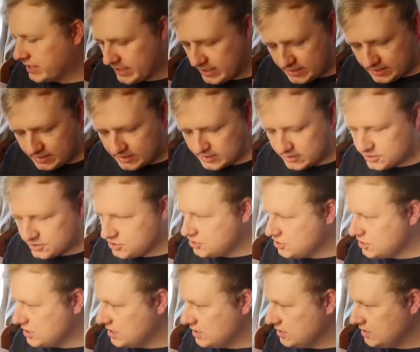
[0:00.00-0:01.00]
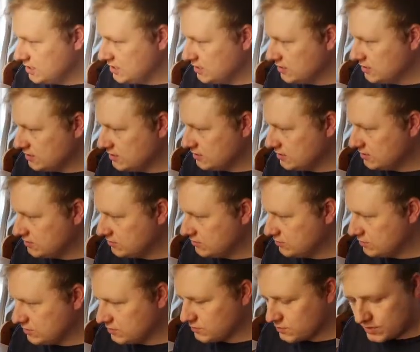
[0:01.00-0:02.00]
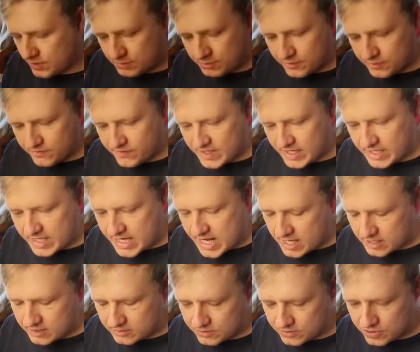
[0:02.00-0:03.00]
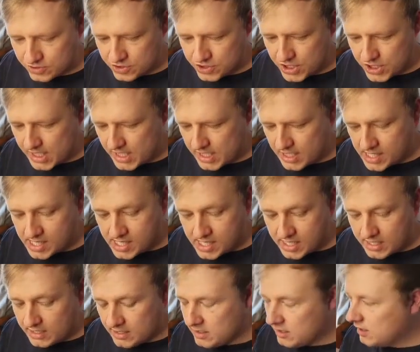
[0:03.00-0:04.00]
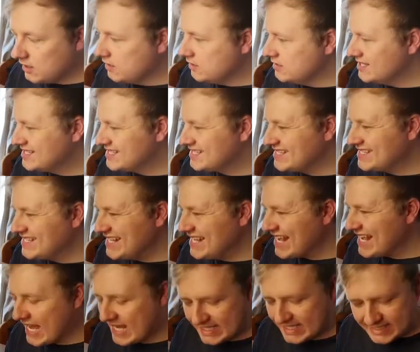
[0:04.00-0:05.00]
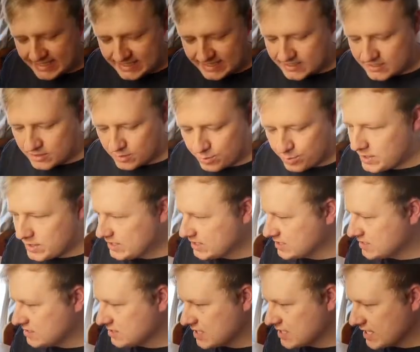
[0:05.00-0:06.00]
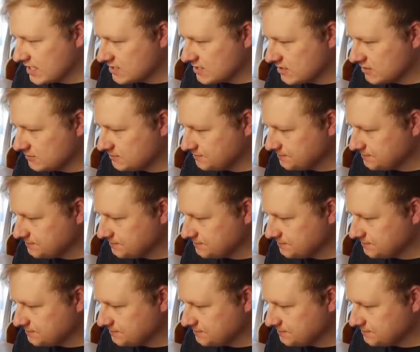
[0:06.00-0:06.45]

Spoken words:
and then G, we want to move that down. G on the Z axis, so press Z.